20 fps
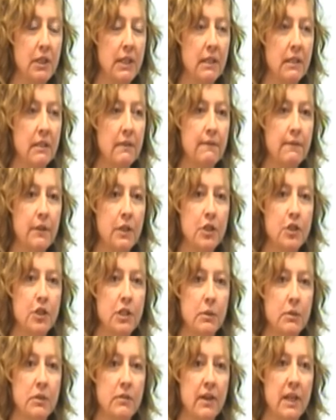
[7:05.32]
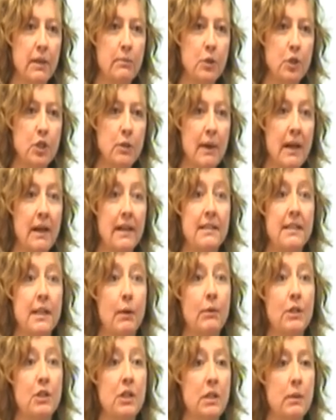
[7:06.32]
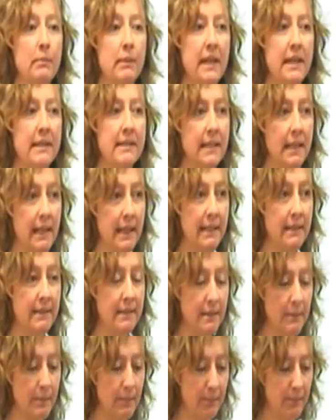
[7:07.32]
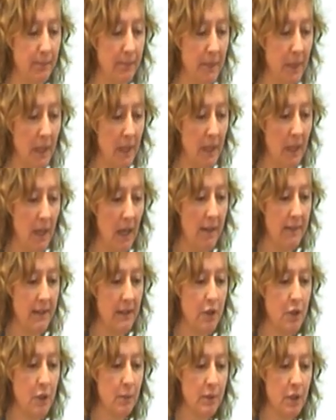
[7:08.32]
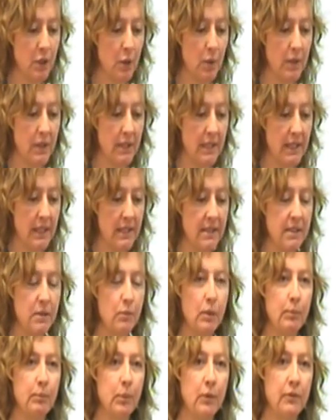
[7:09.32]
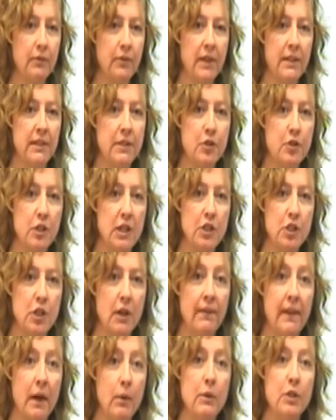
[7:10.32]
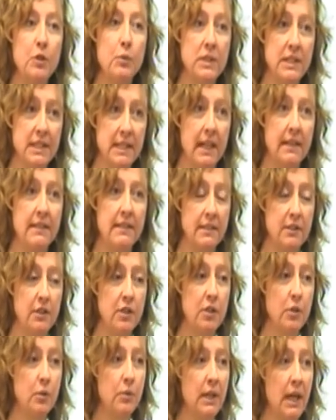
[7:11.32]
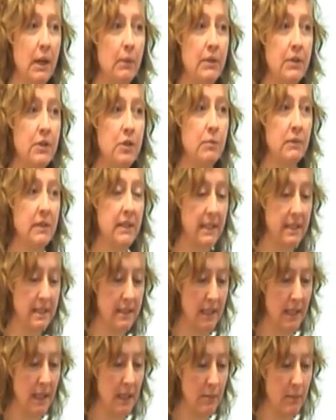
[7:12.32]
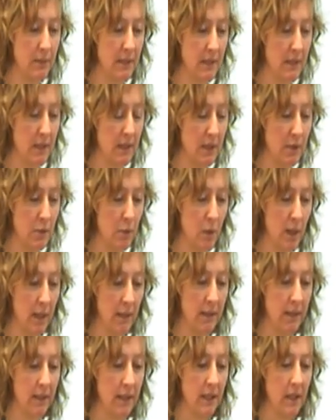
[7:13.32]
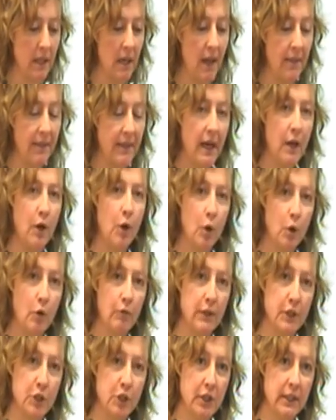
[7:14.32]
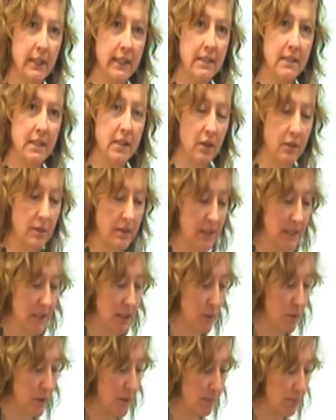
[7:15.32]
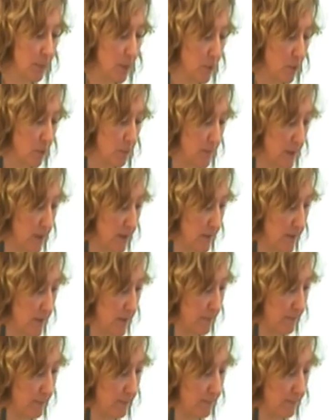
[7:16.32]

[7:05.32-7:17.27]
year, the first year was very much about establishing the baselines. And then subsequent years we put further stretch on that, which we're starting to do now with some of these schemes as well. And that hopefully should lead to continued improvement.